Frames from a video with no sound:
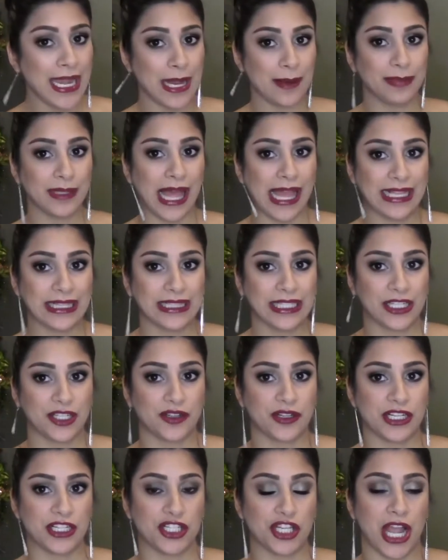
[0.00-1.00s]
Now, Black
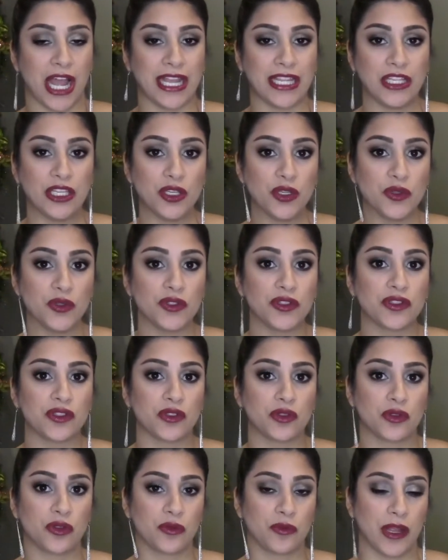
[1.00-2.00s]
Licorice I used
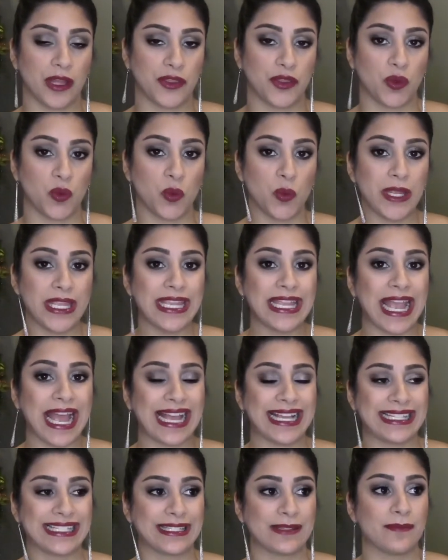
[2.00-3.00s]
throughout the week
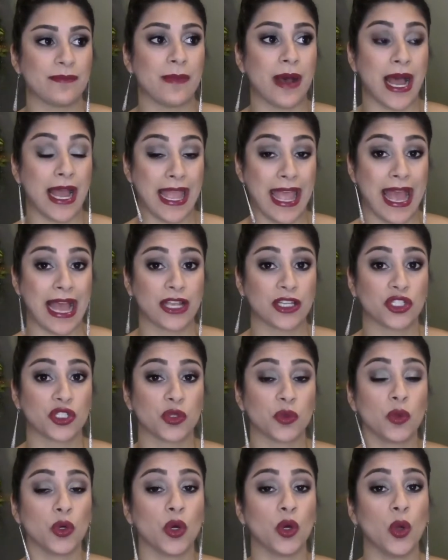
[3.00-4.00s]
as my
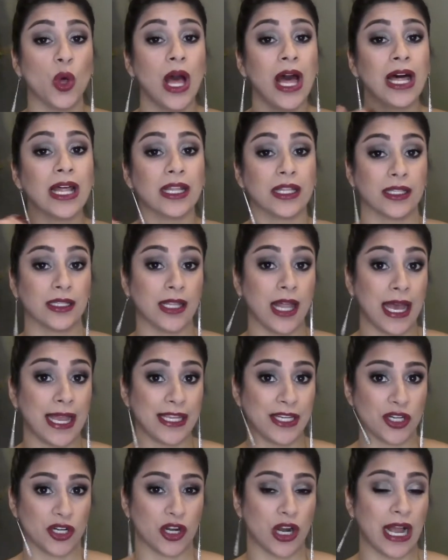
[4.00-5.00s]
actual
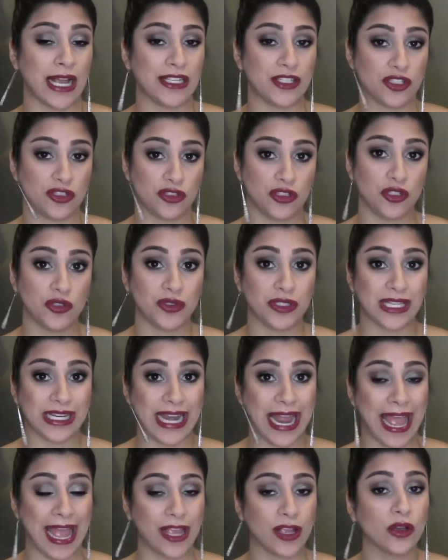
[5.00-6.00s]
liner. I used
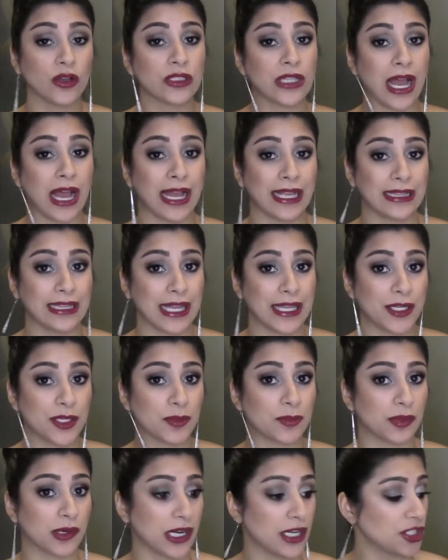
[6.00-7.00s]
an angled
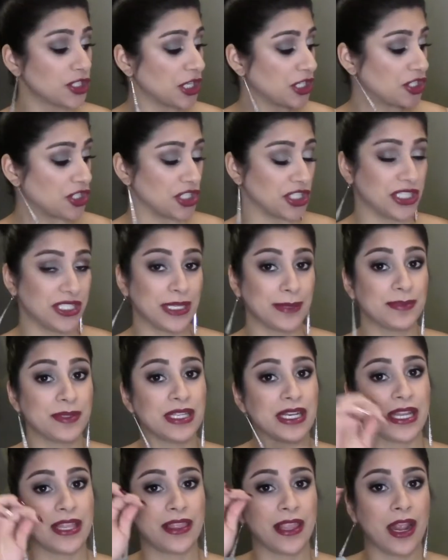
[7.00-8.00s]
eyeliner brush and just dipped
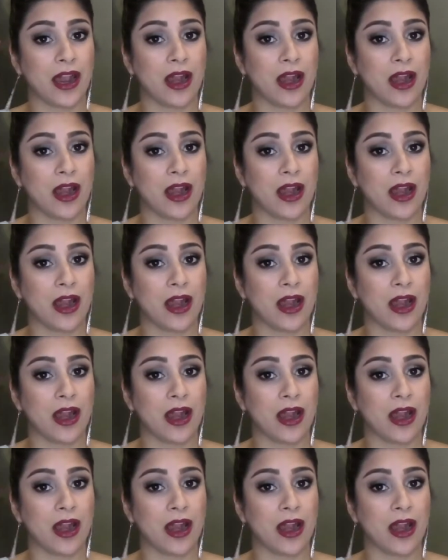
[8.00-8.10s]
it in